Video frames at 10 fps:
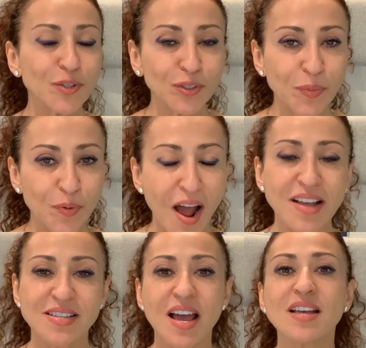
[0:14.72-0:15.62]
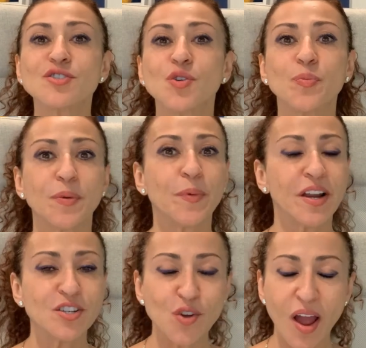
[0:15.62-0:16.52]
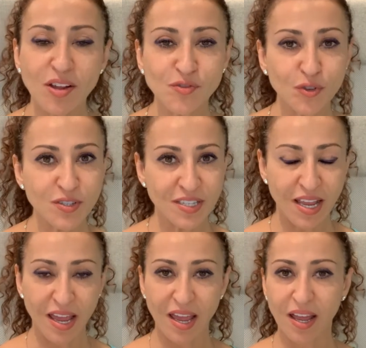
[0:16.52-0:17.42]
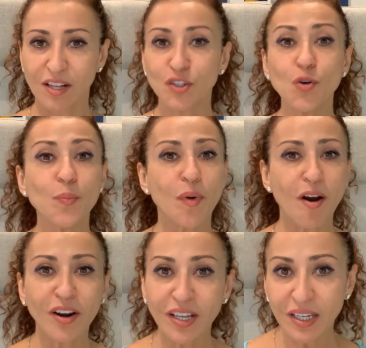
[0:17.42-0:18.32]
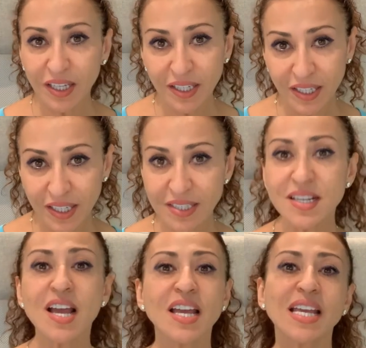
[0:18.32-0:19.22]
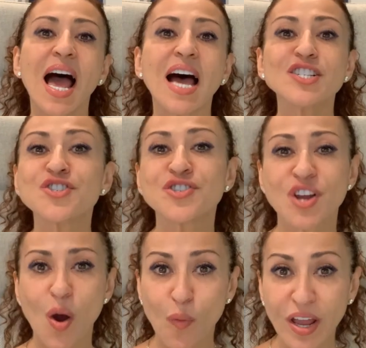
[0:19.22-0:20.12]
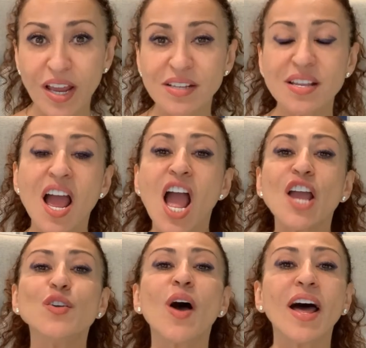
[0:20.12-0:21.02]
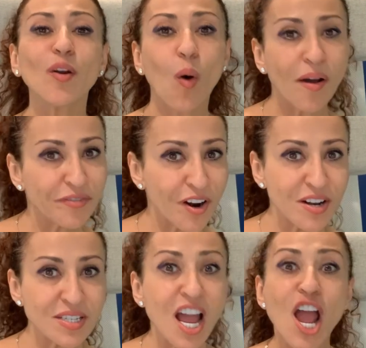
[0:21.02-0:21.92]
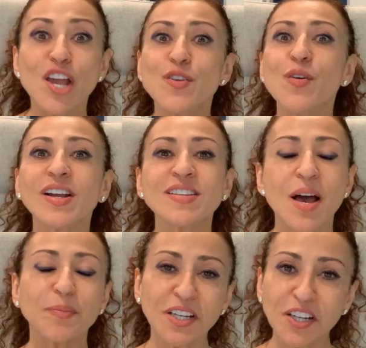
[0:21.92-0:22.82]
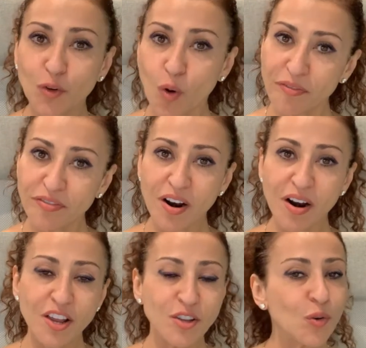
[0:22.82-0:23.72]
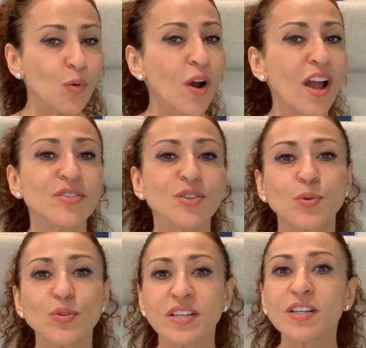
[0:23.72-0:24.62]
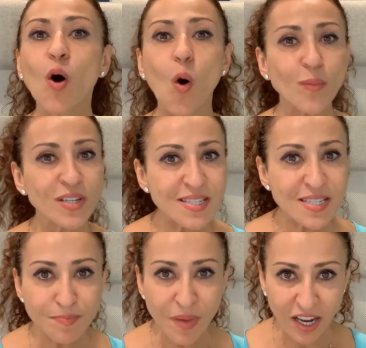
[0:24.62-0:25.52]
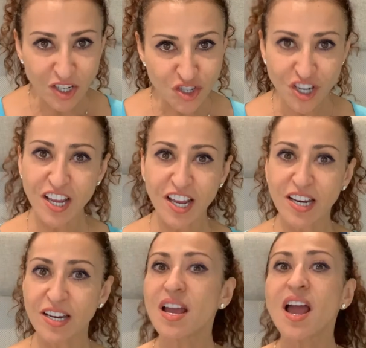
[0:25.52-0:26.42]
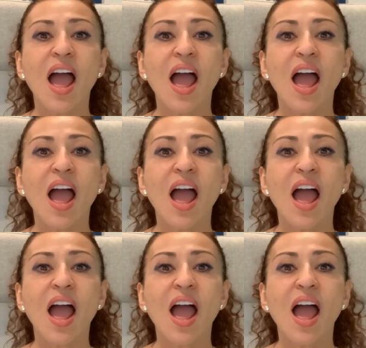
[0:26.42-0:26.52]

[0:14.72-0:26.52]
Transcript: through the process, you prepared your house for sale, you marketed it, you had showings, you had offers, you accepted an offer, you went through the home inspection,